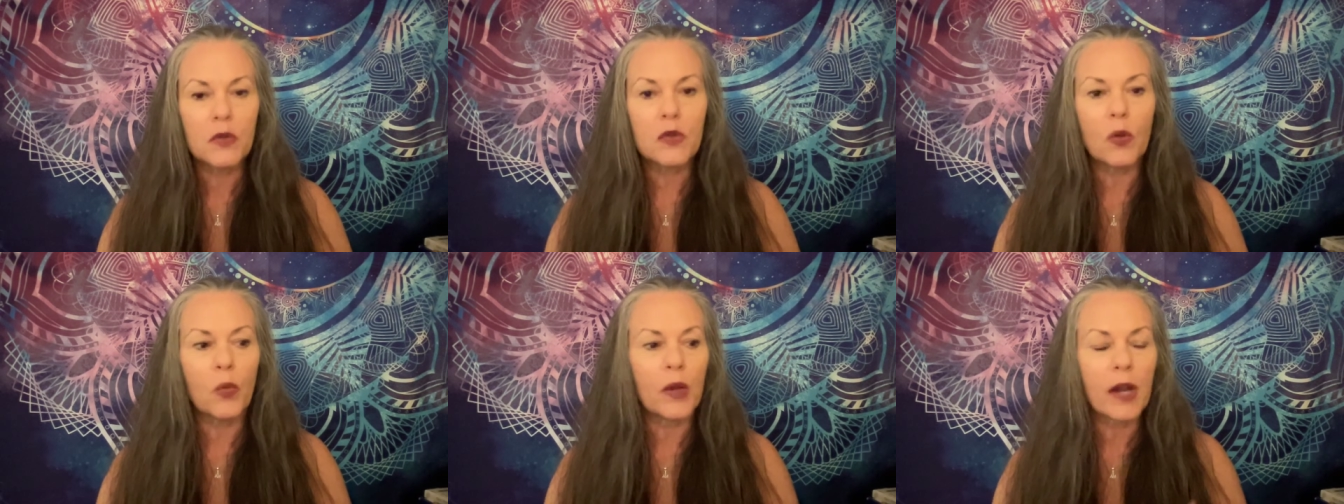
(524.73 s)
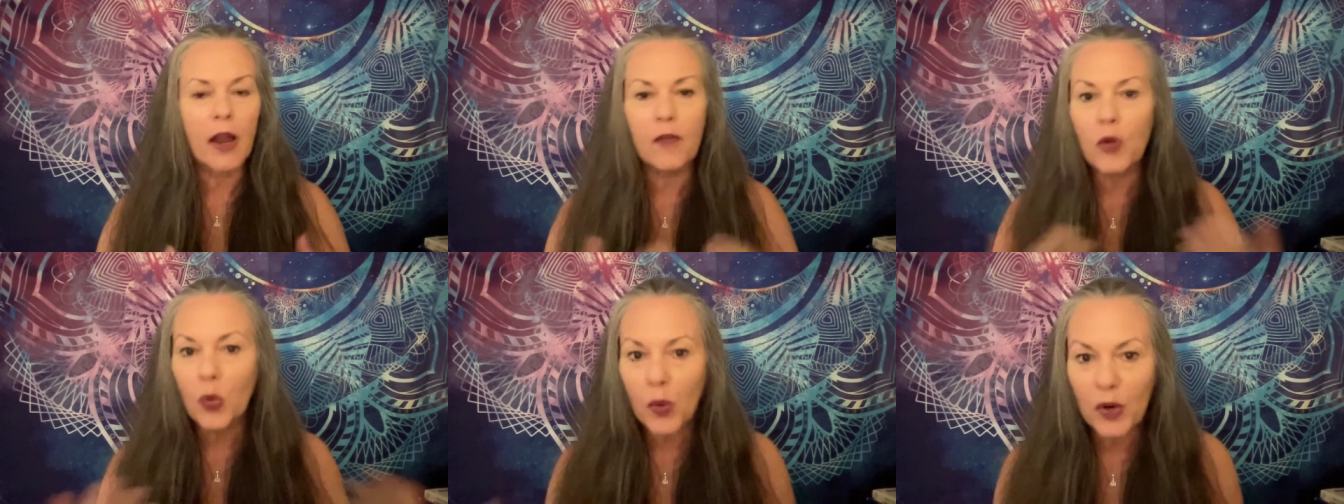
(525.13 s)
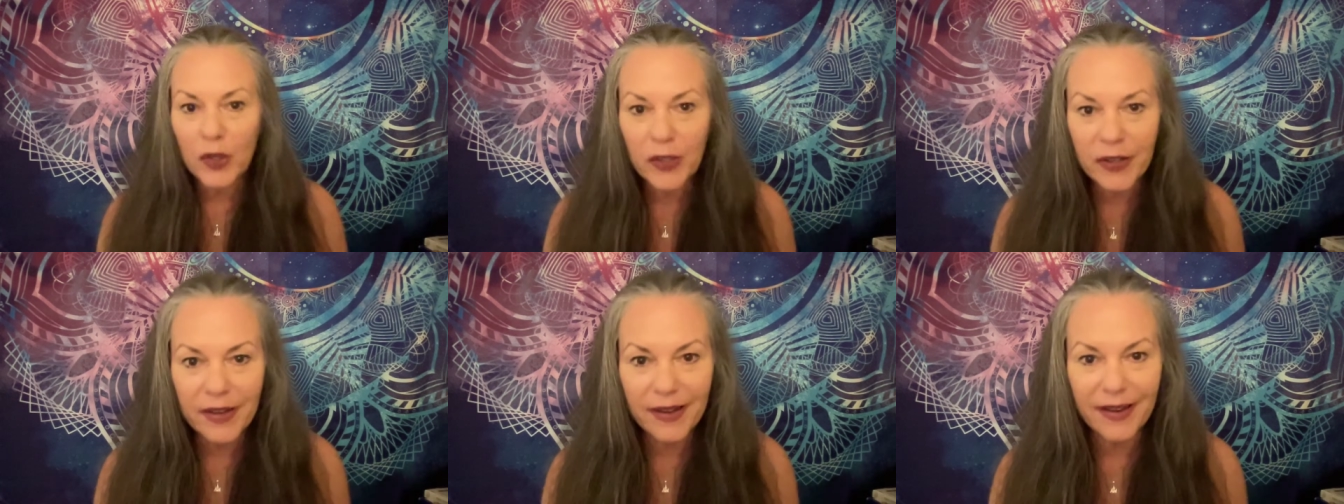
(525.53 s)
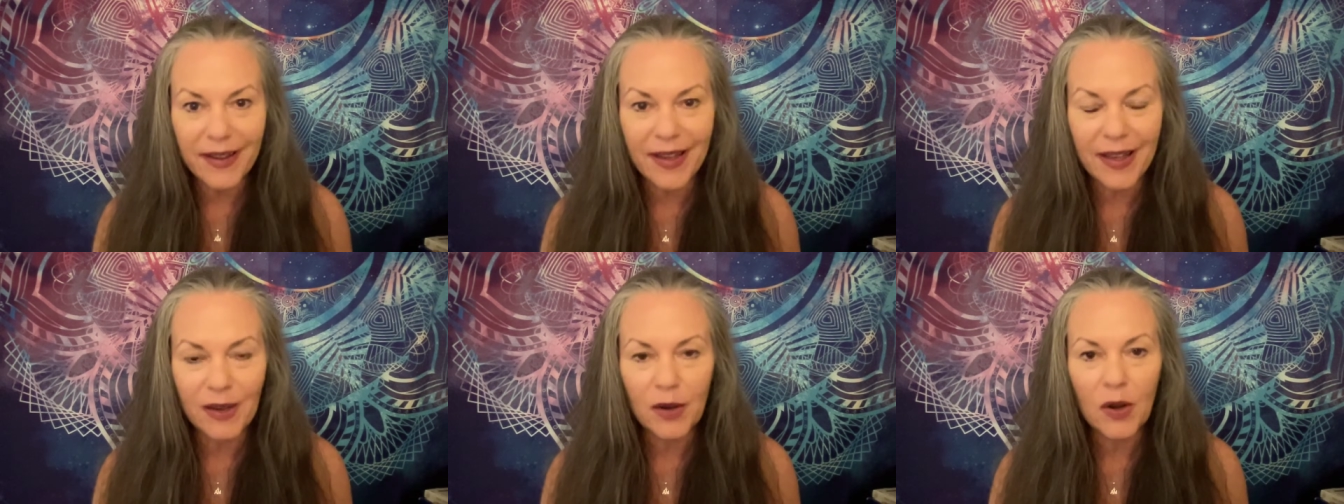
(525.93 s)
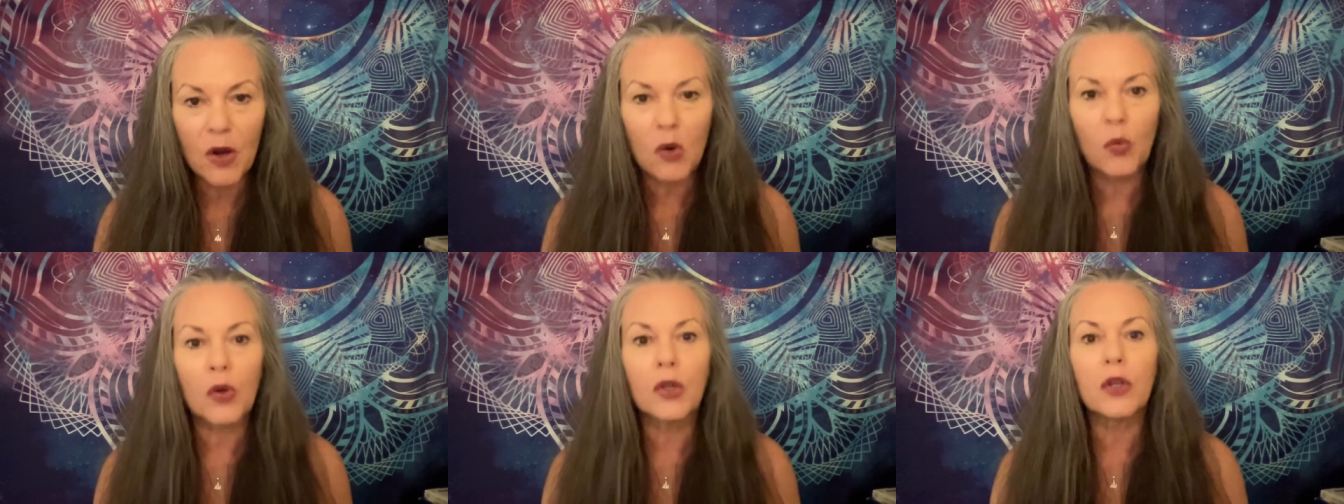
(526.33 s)
So, whatever we're looking at,
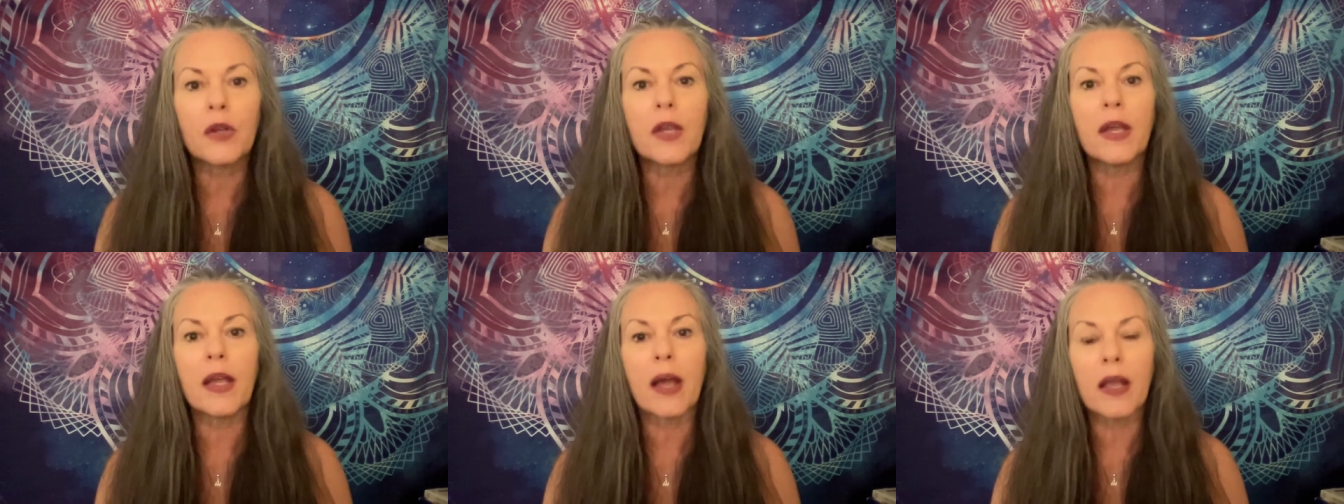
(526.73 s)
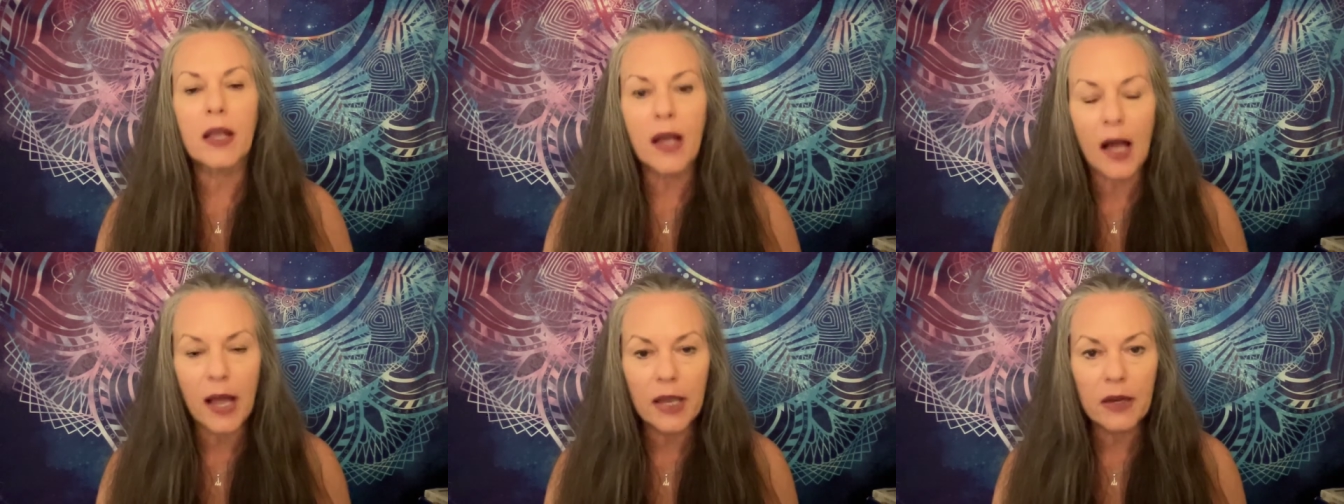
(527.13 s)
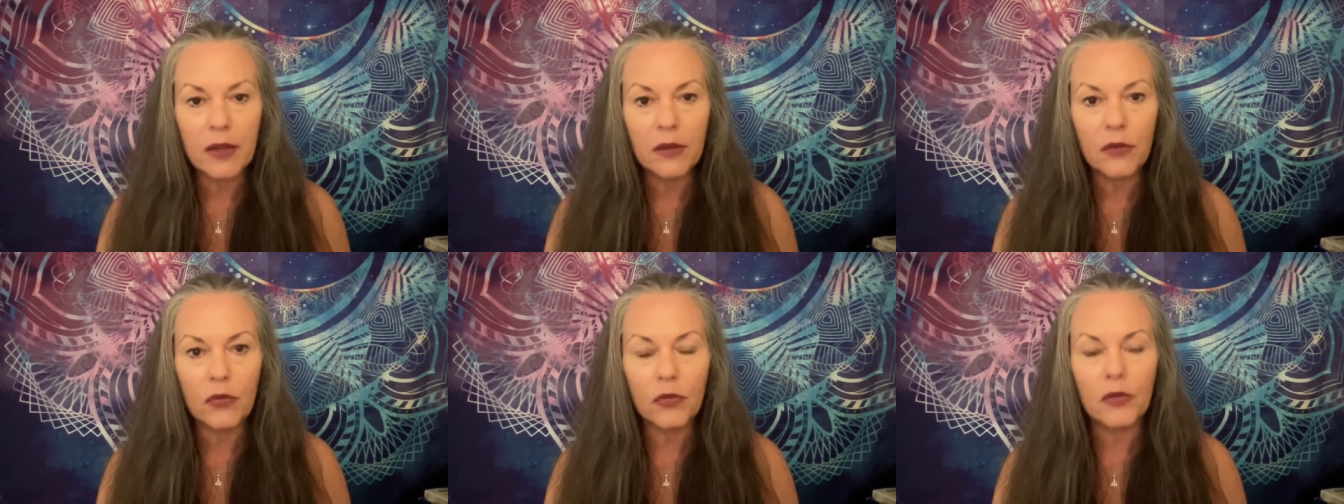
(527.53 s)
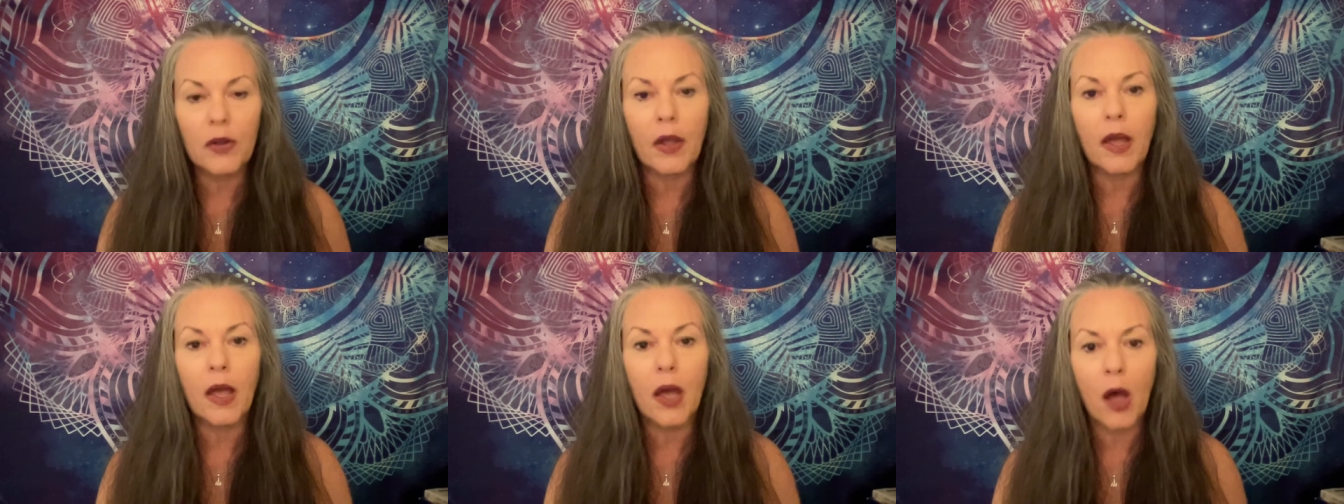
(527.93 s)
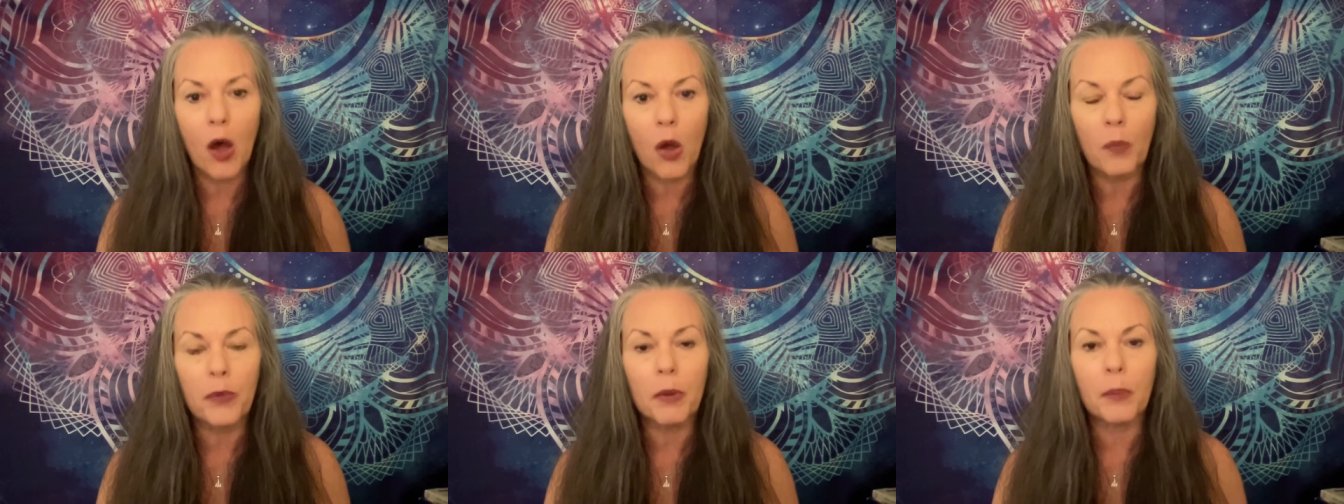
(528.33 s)
we're looking at guidance to
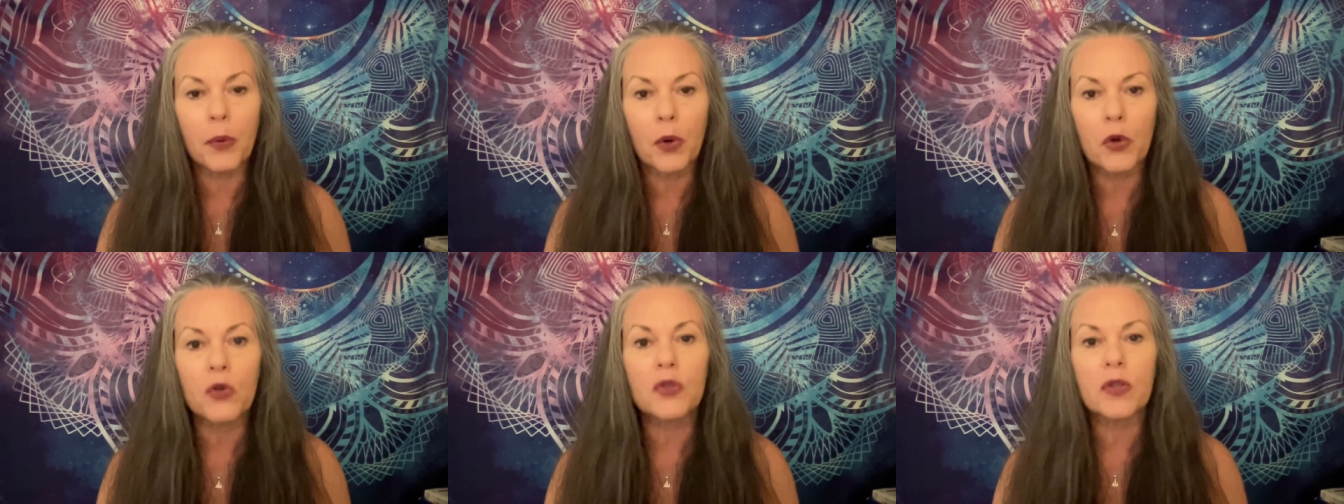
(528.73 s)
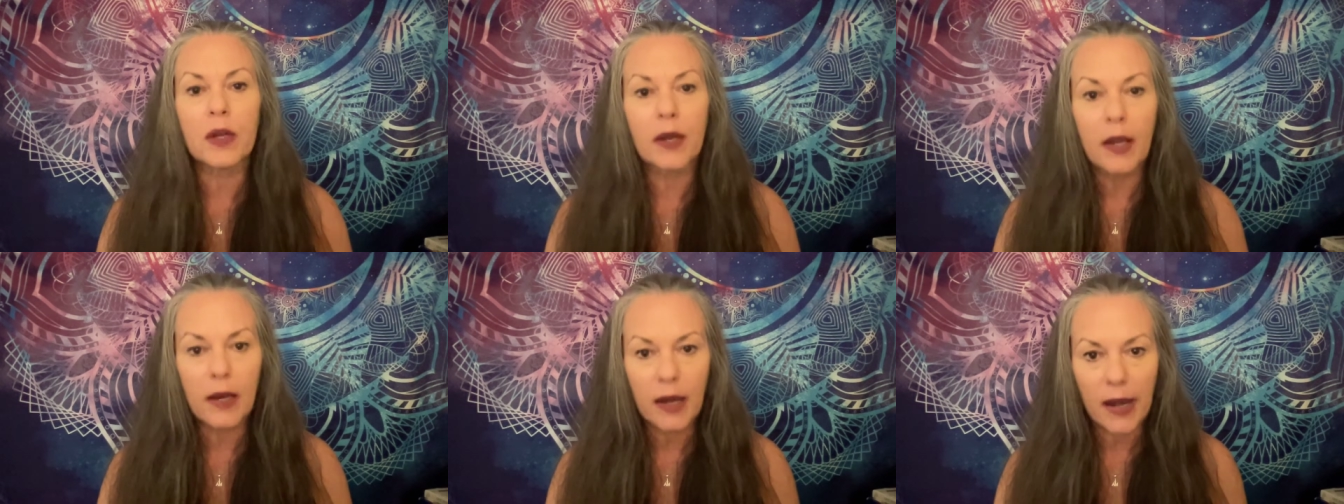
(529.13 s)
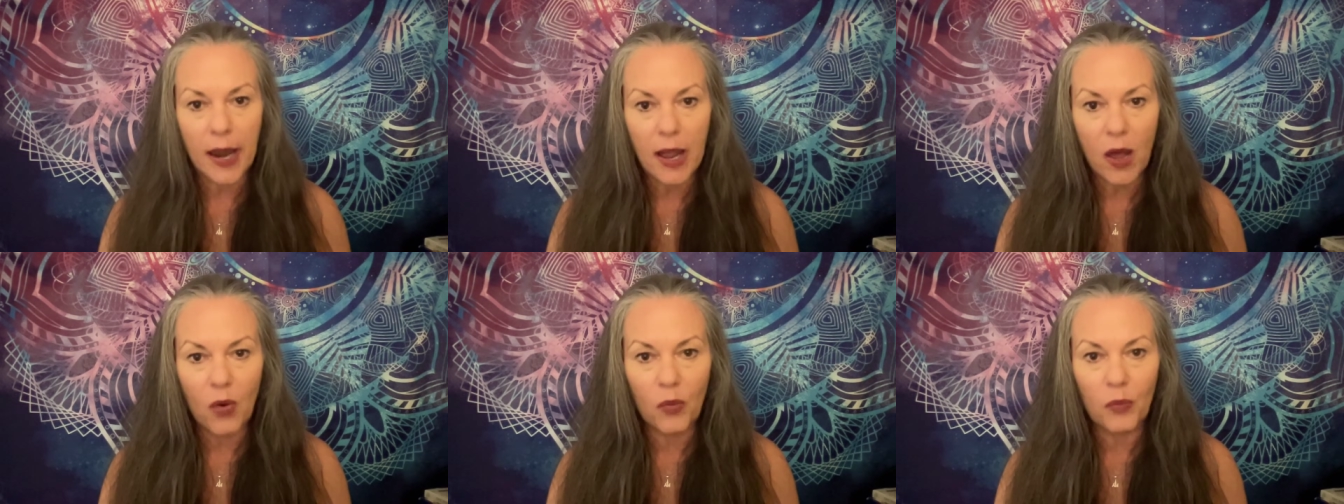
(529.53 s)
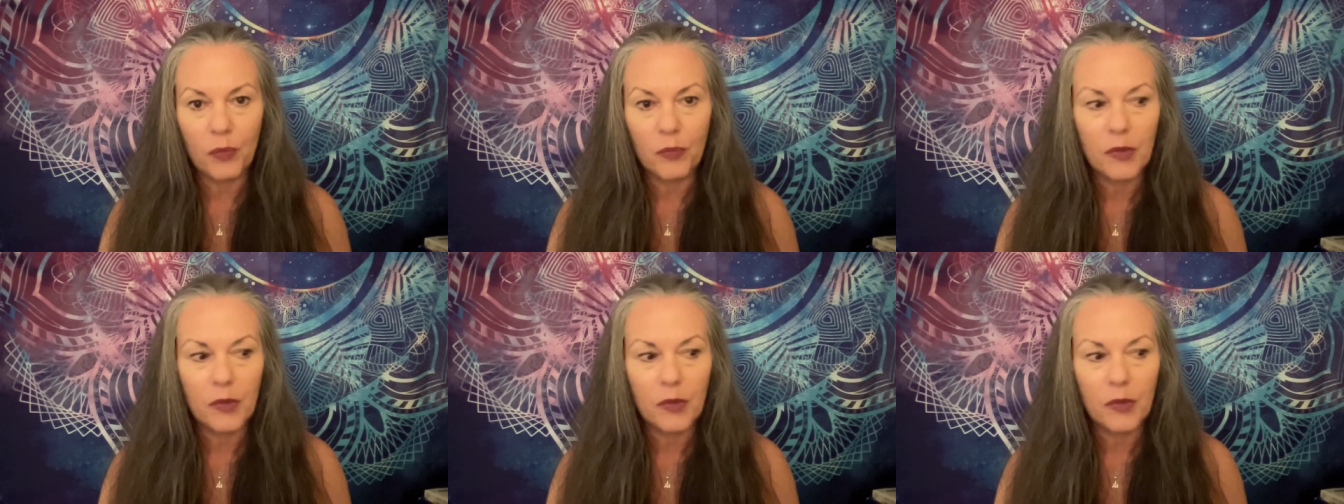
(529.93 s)
help the person now.